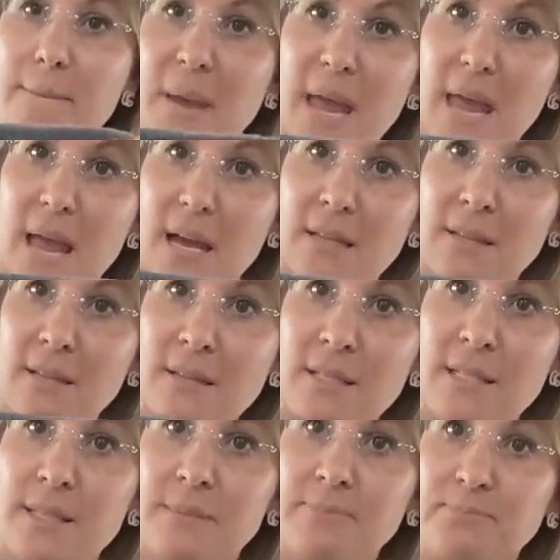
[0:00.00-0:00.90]

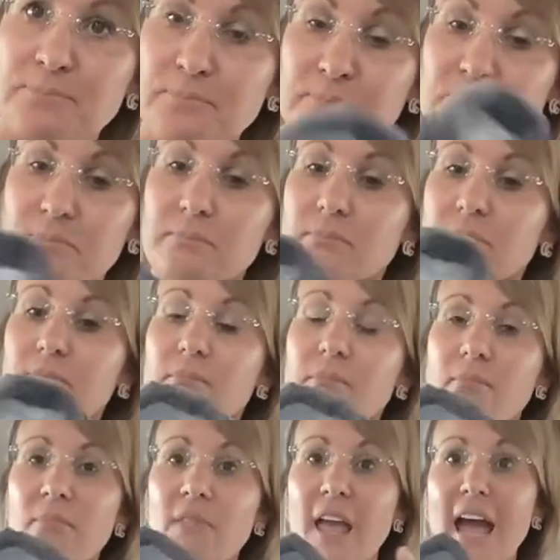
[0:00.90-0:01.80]
bands
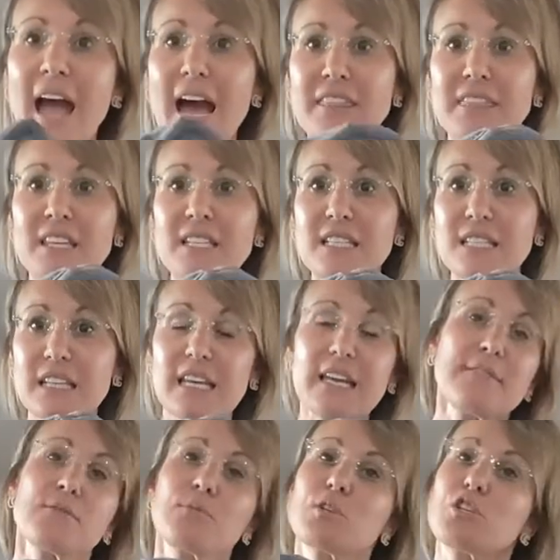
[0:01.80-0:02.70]
at the
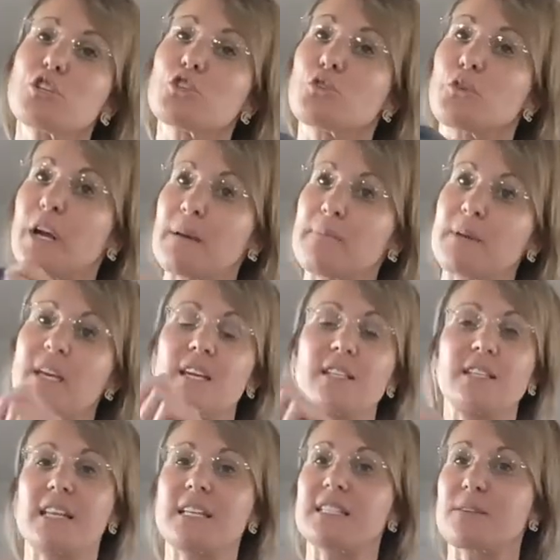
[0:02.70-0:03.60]
sleeves, which is great
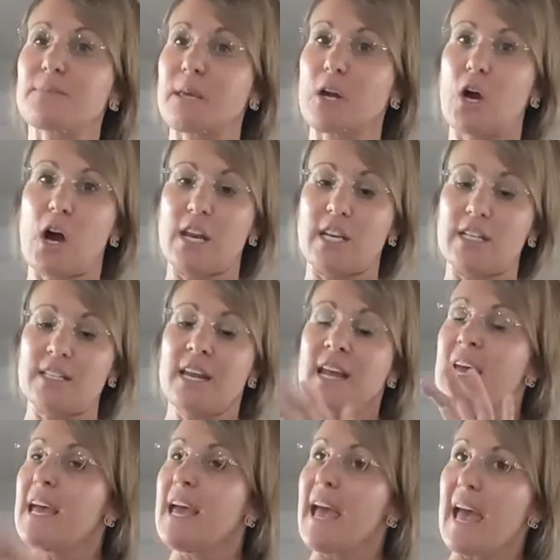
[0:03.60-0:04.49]
because let's be
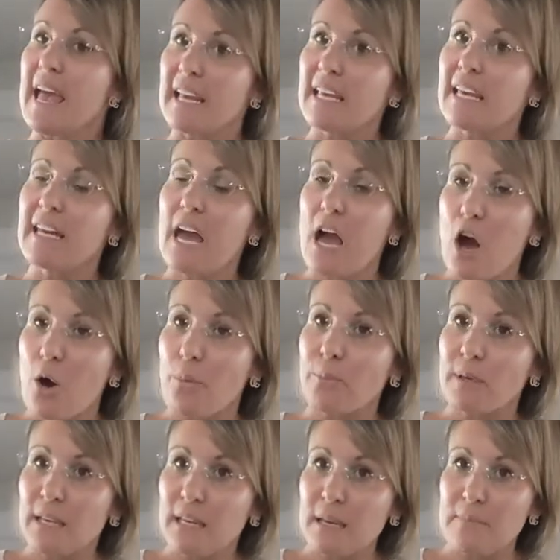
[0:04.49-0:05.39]
honest, it can
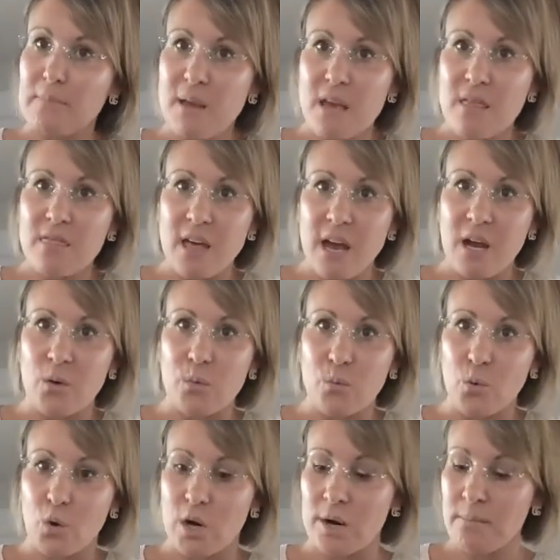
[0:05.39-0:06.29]
help keep in that
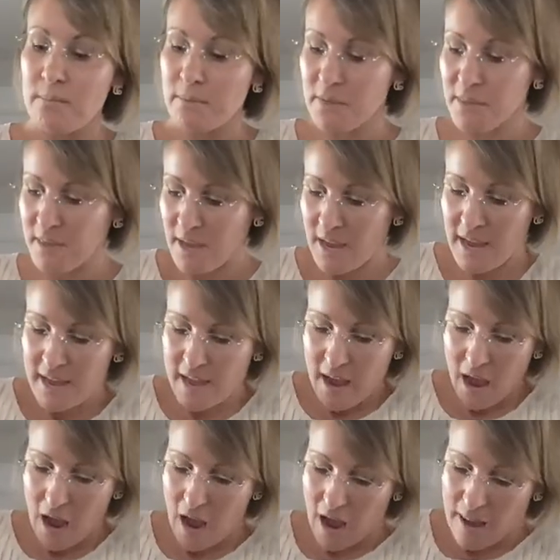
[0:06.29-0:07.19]
warmth.
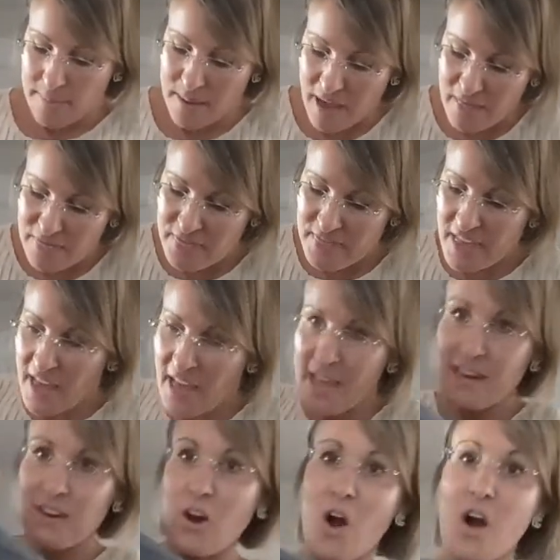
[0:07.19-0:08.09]
Um, and
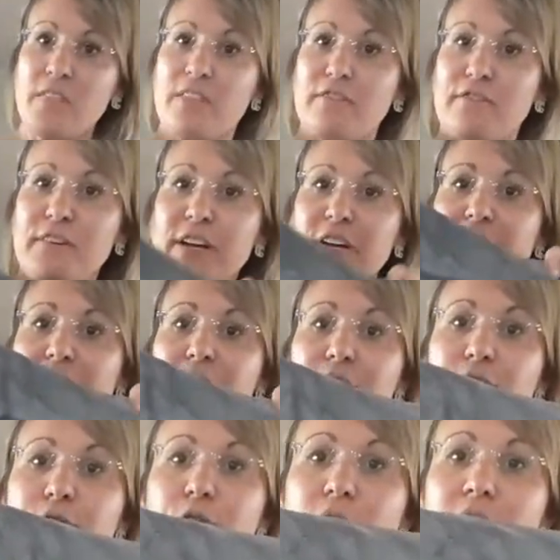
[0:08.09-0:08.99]
then on the very
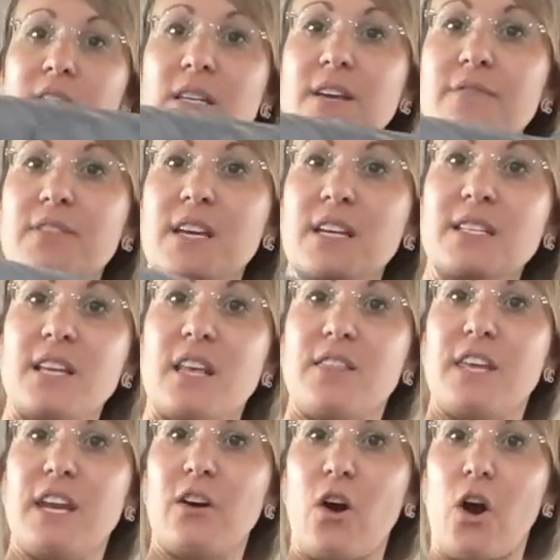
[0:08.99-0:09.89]
front of this,
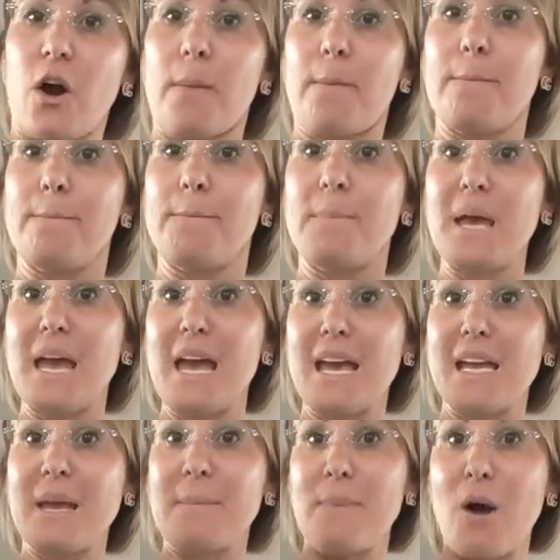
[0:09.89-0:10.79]
there are
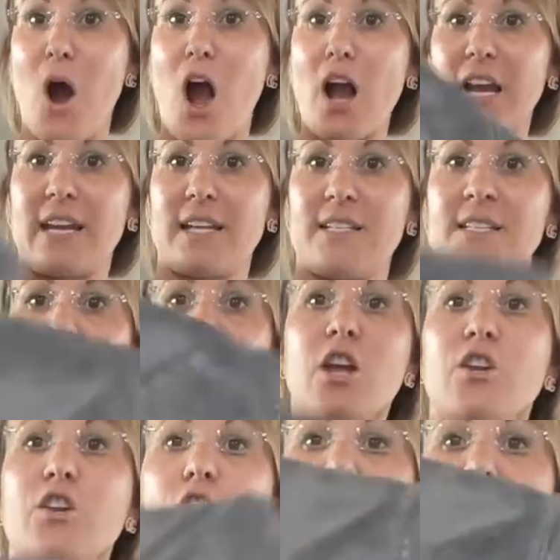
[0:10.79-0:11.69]
big pockets,
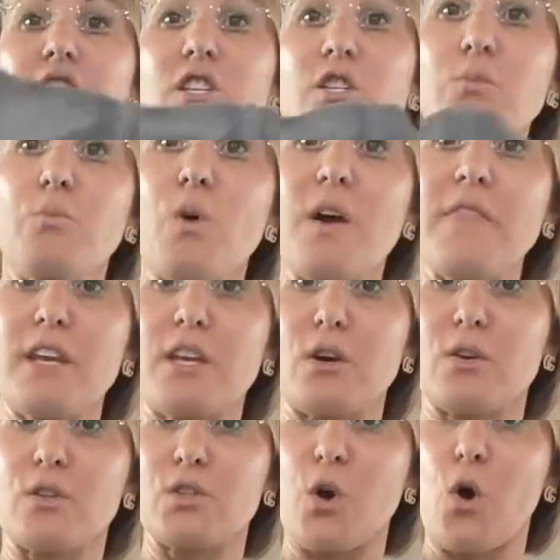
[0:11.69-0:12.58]
not just one that
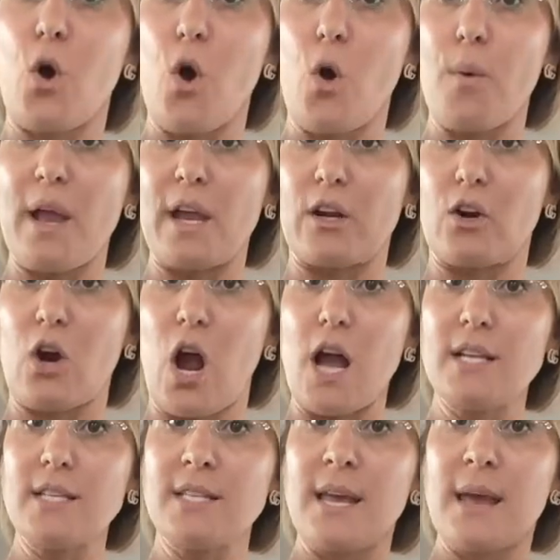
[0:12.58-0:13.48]
goes the whole way
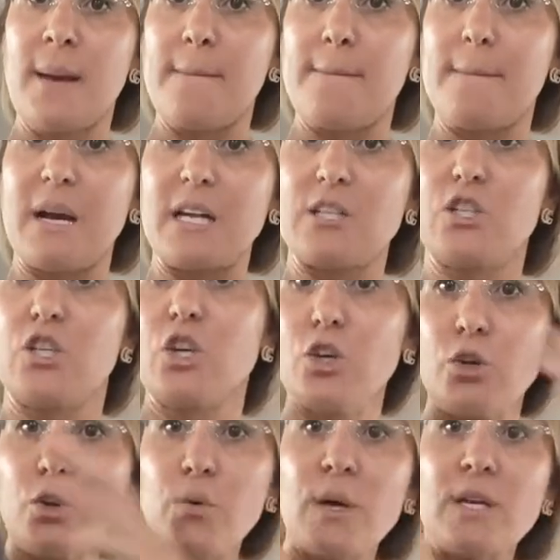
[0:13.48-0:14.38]
across, but
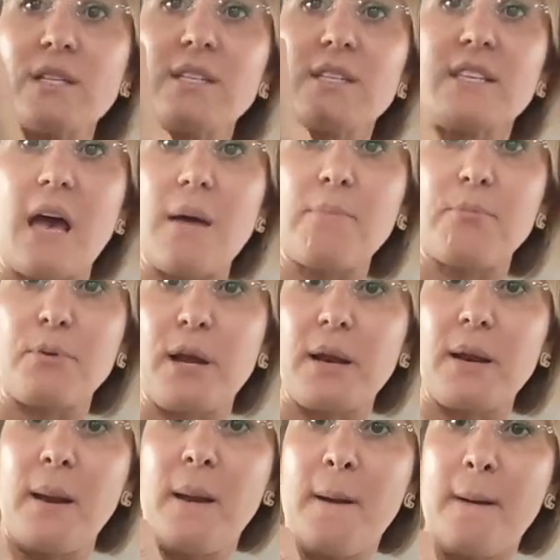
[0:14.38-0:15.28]
two
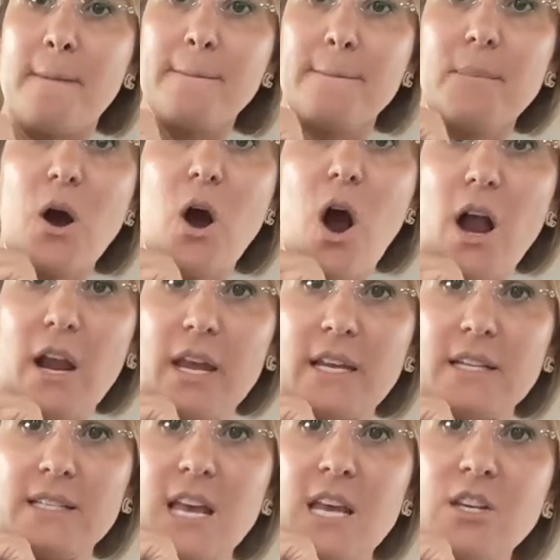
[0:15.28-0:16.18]
separate
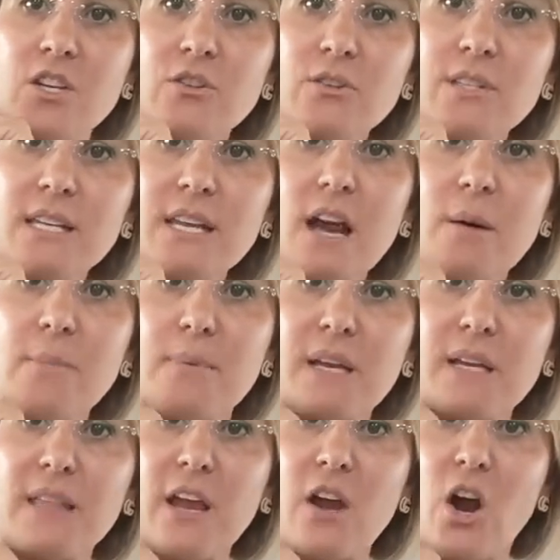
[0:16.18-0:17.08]
pockets. And do you see how
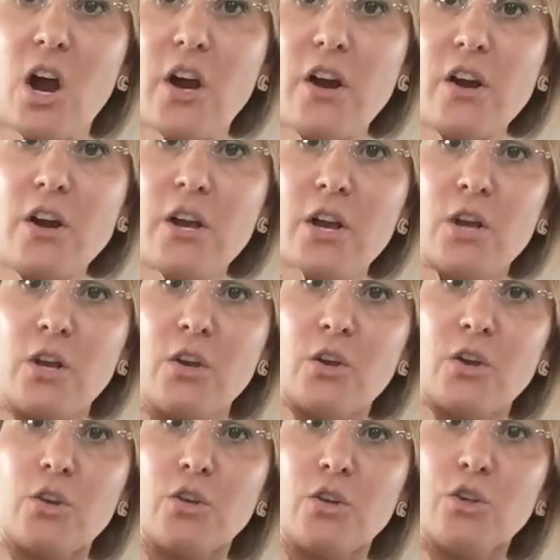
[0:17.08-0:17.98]
big they are?
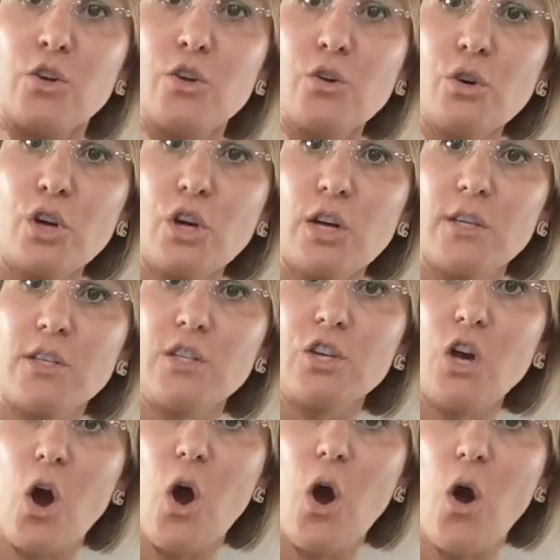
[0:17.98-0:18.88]
You could
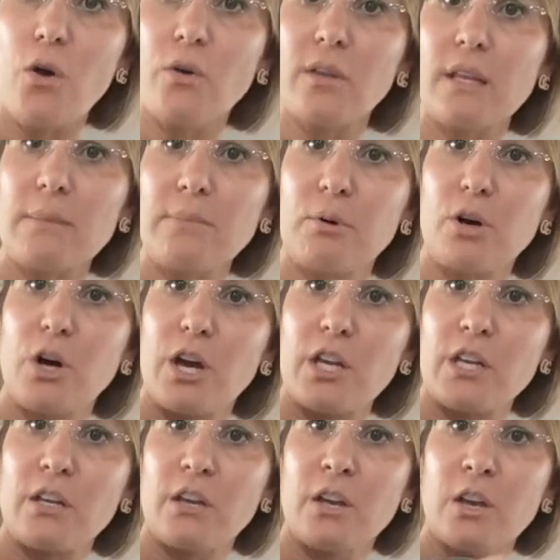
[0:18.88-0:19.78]
totally
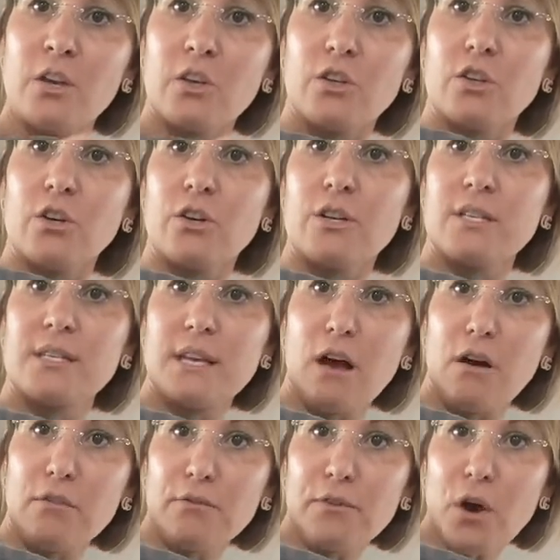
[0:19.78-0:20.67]
put your
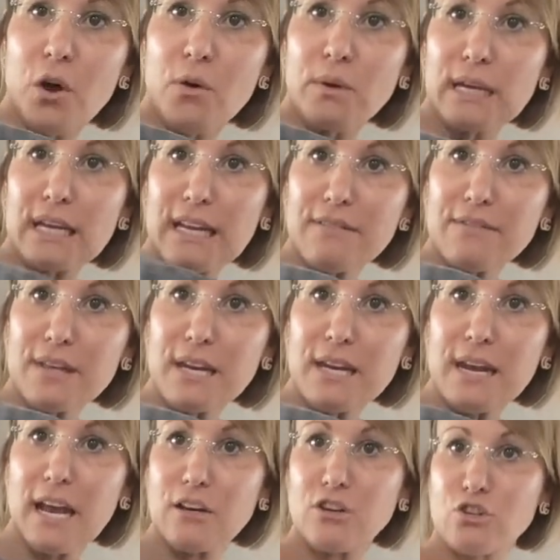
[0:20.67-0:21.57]
cell phone, even
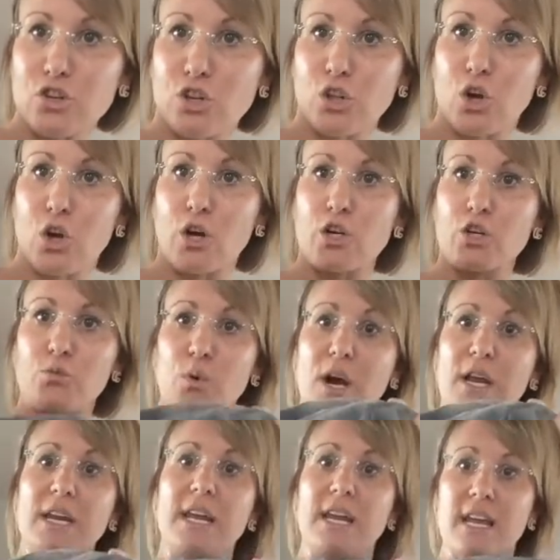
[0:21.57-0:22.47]
an extra large
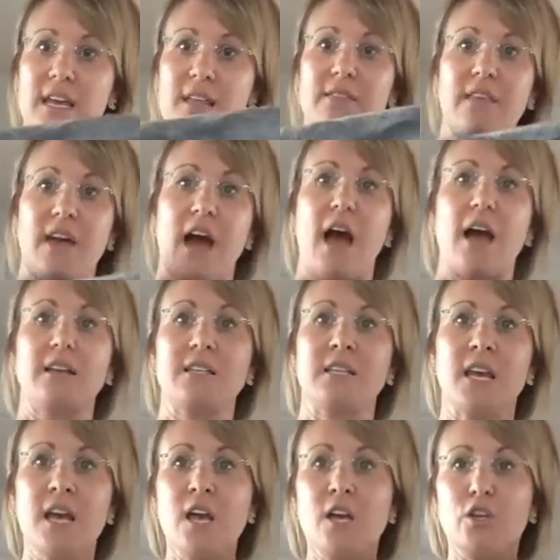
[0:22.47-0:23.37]
one in that.
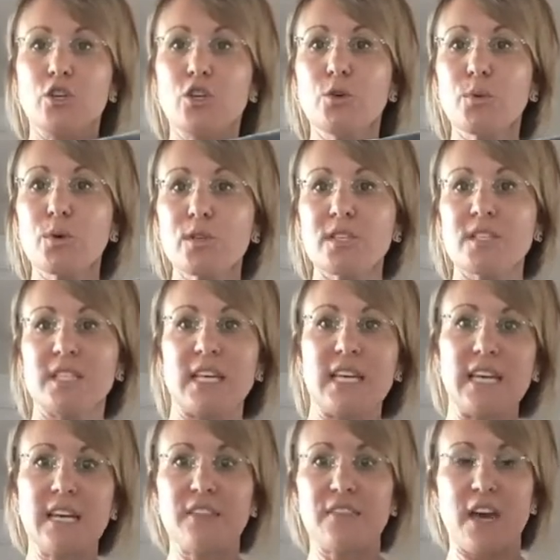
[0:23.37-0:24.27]
You will
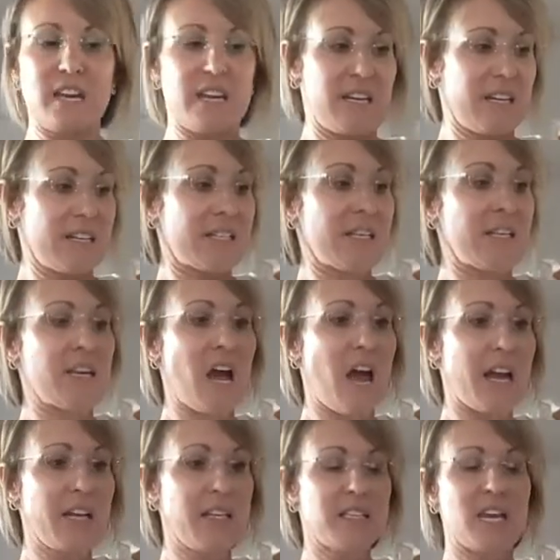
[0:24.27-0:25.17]
see that it is
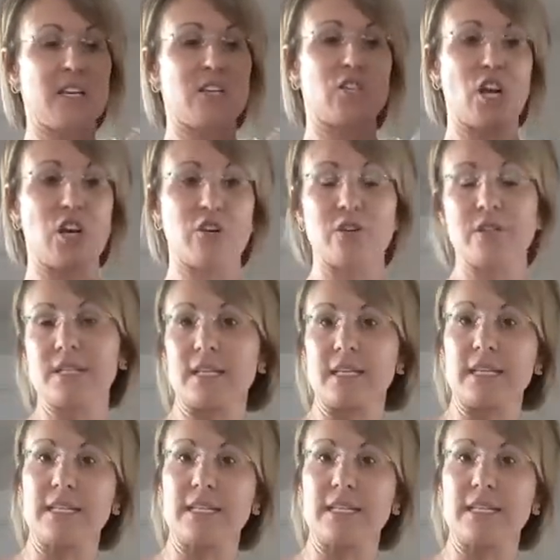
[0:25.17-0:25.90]
nice and generously